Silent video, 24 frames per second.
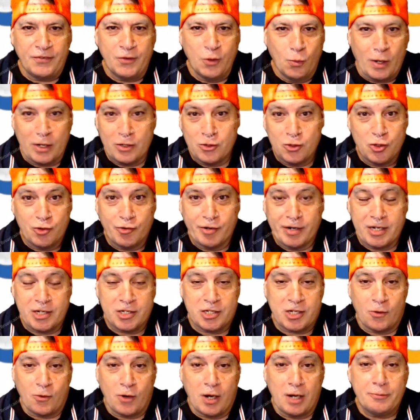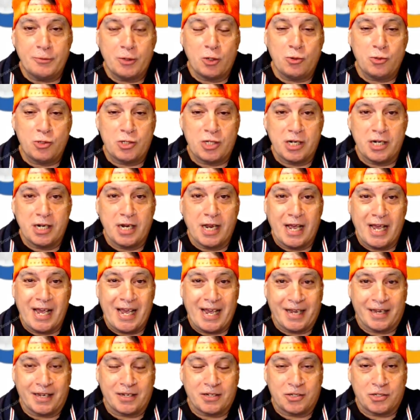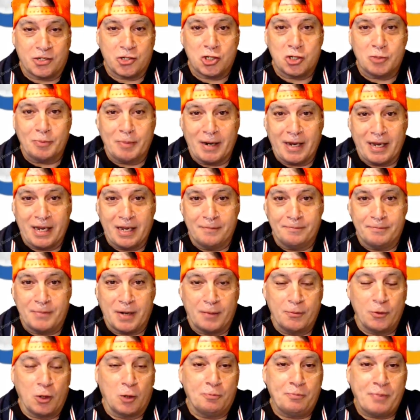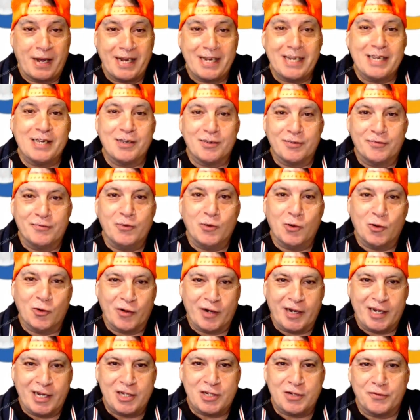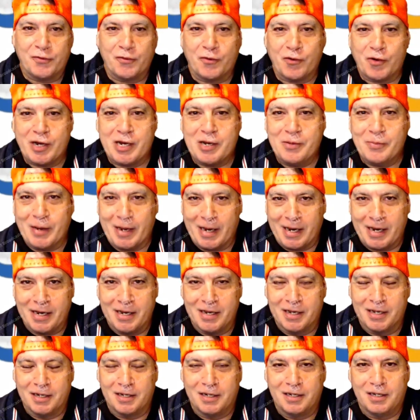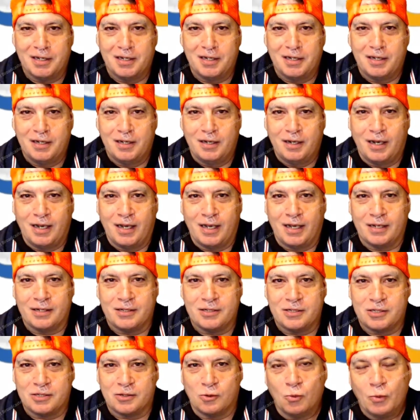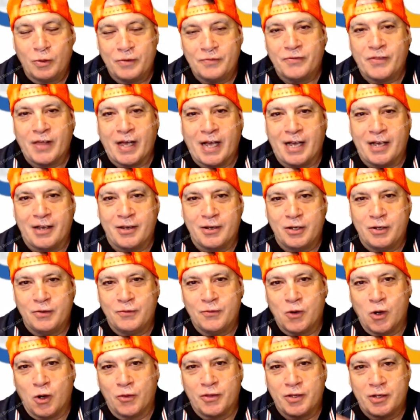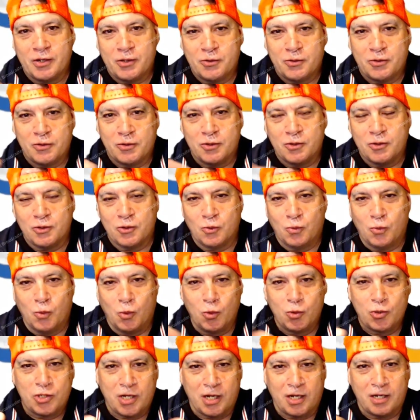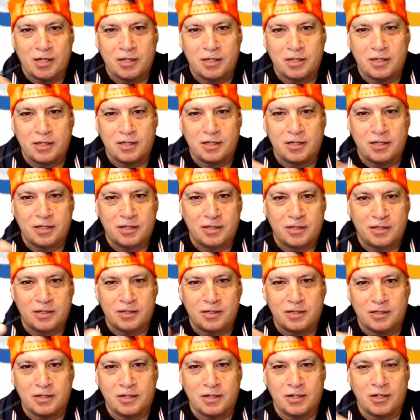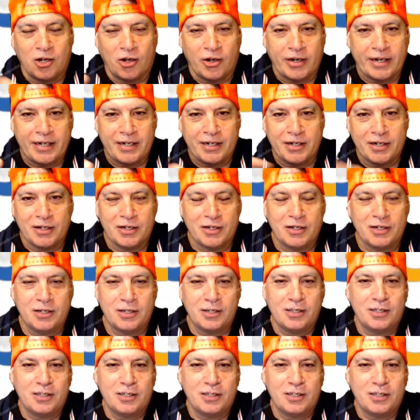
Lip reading: If you're wondering, so I'm using XSplit, but I'm not paying for it. It's a freebie, and with that, you've got the water line